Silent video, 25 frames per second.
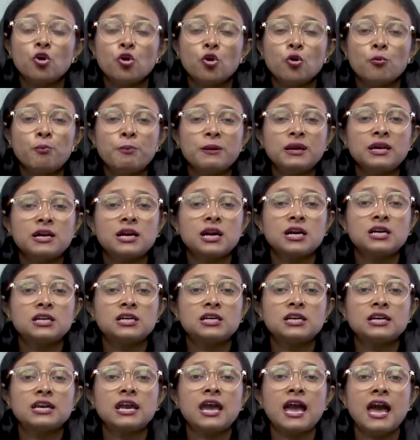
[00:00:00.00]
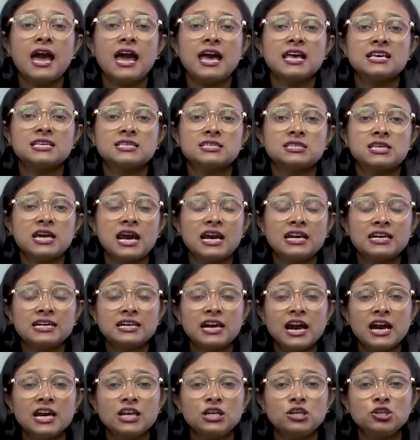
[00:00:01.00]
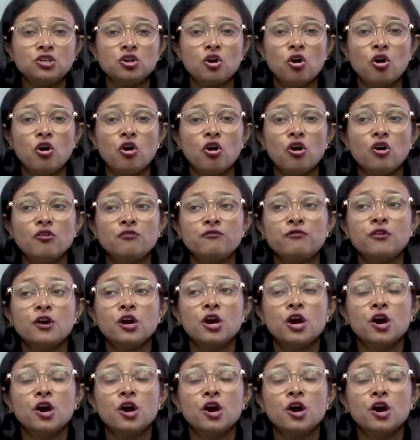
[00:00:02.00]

OPEC country has that kind of,